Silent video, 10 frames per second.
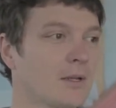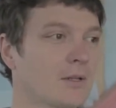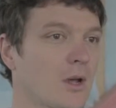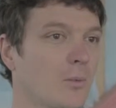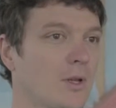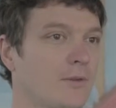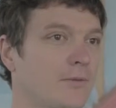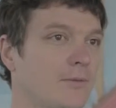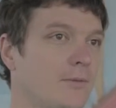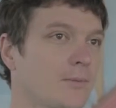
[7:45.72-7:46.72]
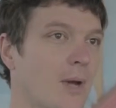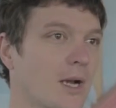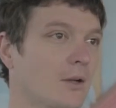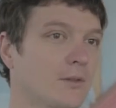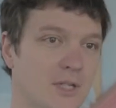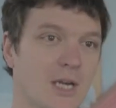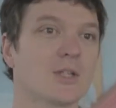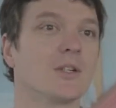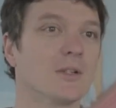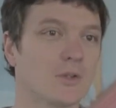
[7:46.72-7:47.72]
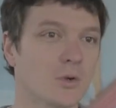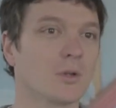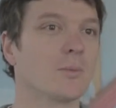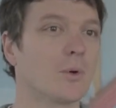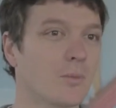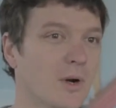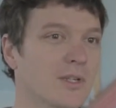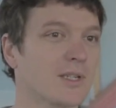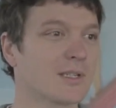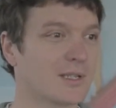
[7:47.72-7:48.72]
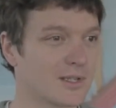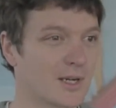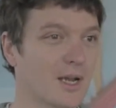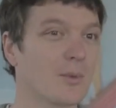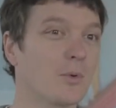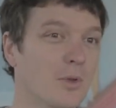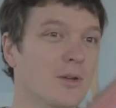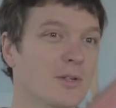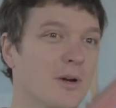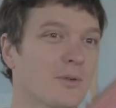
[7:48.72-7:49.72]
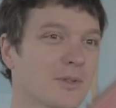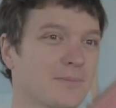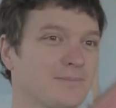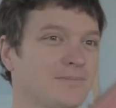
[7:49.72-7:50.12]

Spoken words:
So we've paid a lot of attention during the build process to seal up all those holes.